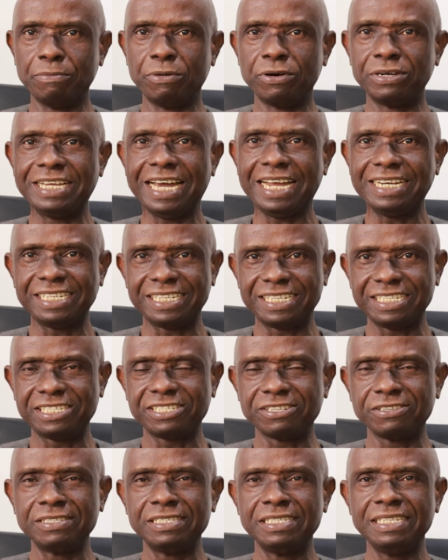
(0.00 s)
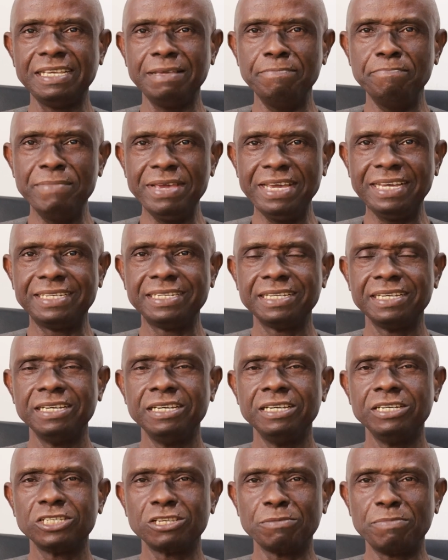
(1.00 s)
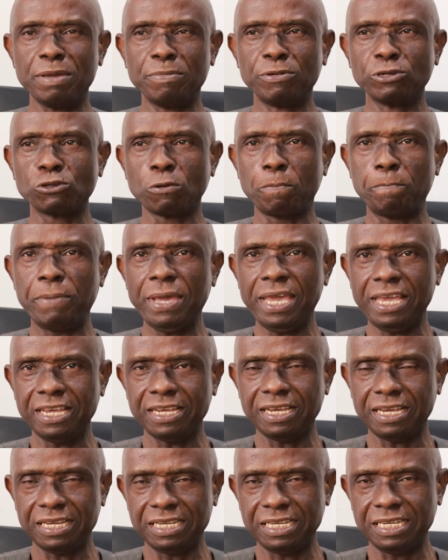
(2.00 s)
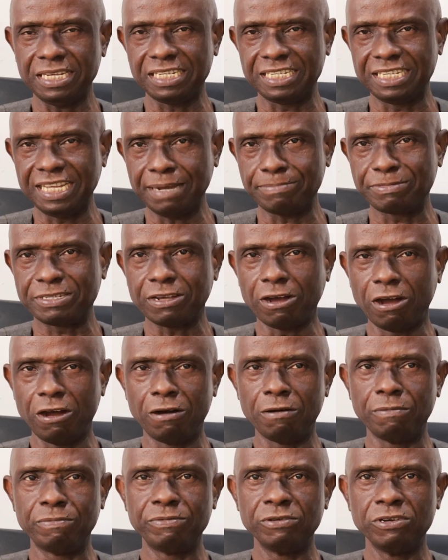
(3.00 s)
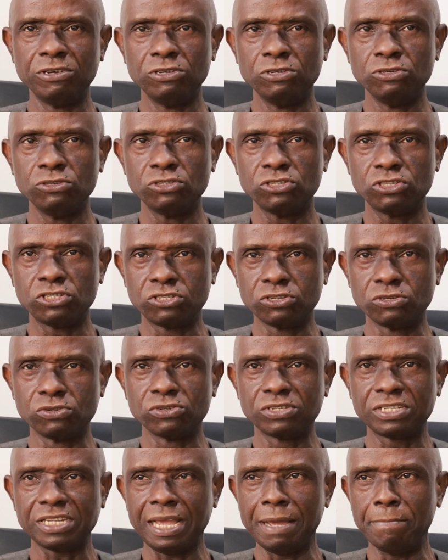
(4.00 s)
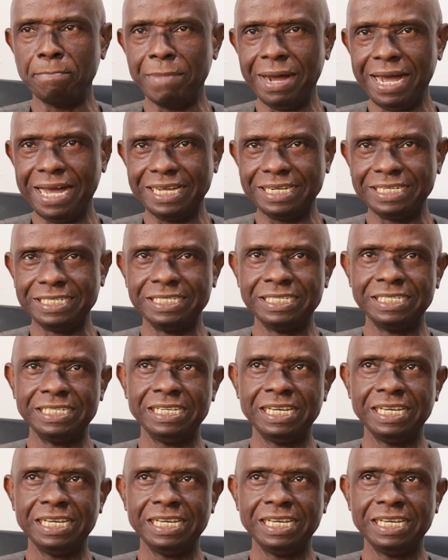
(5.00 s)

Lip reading: But that decision he made to be able to pay his debt off shows a man